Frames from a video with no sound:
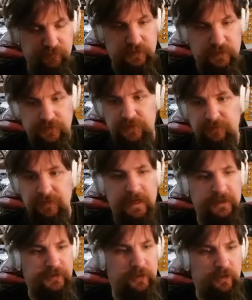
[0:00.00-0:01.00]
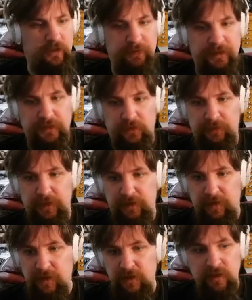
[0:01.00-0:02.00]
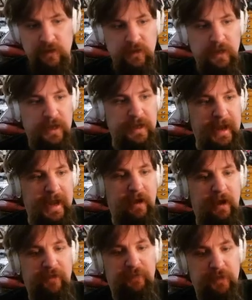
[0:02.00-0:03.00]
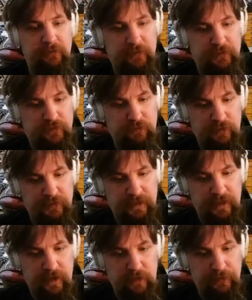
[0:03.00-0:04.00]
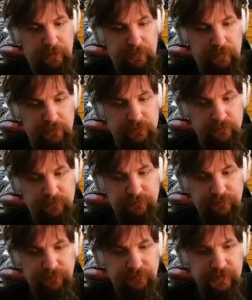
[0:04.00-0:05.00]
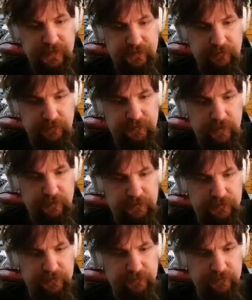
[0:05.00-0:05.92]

because he managed to hurt me a little bit. And now I've been restored to health as a result.